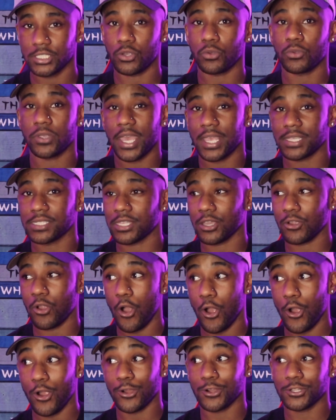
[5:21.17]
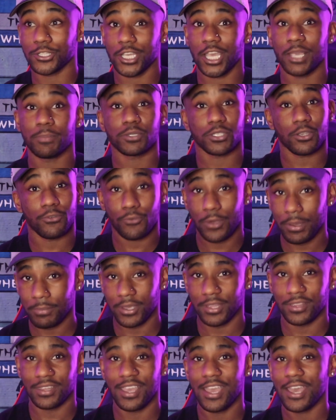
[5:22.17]
So yes, there are types of
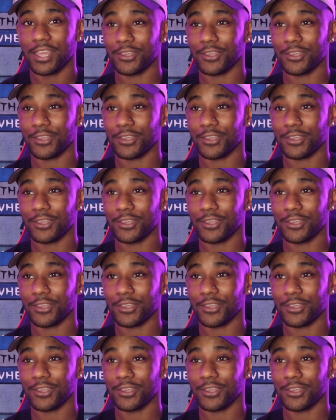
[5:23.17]
women.